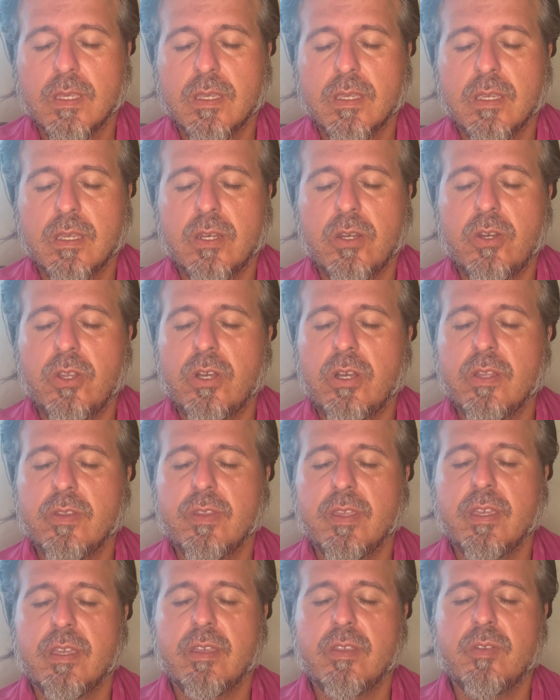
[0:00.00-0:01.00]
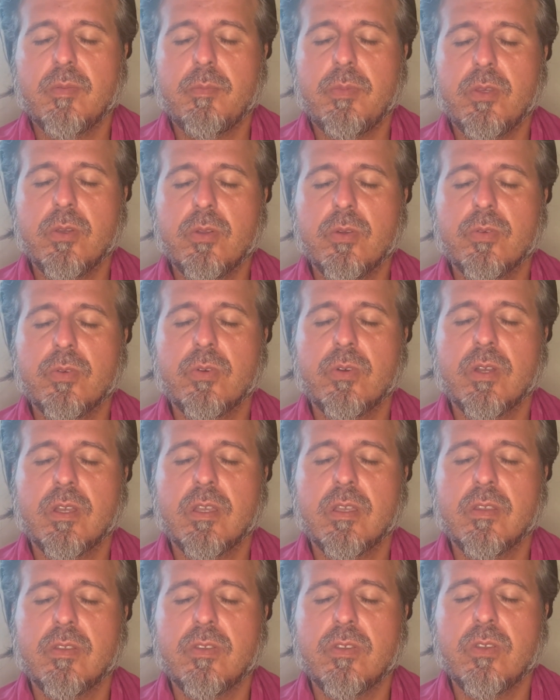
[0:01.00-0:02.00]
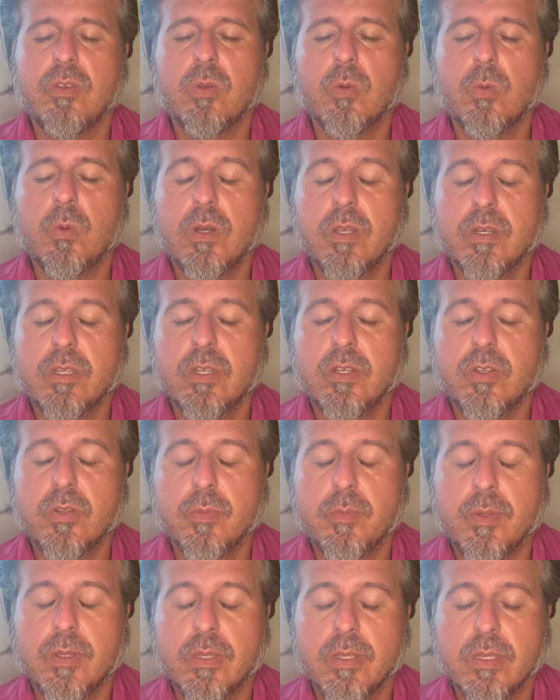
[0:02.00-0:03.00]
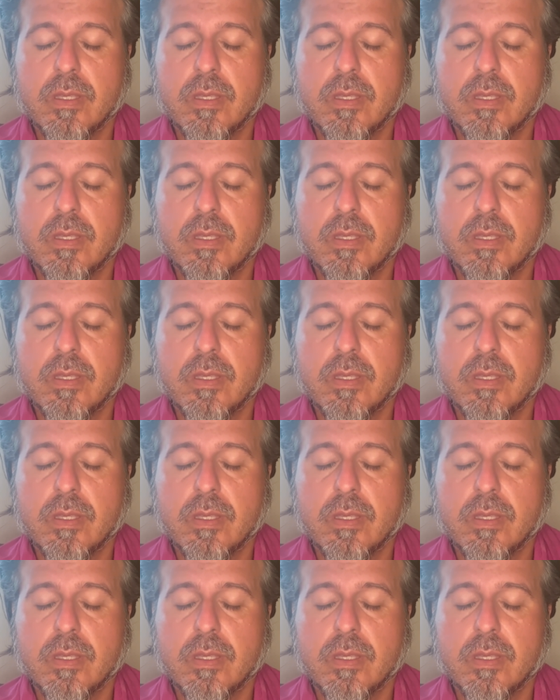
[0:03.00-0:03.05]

and not as beautiful as you want it to be.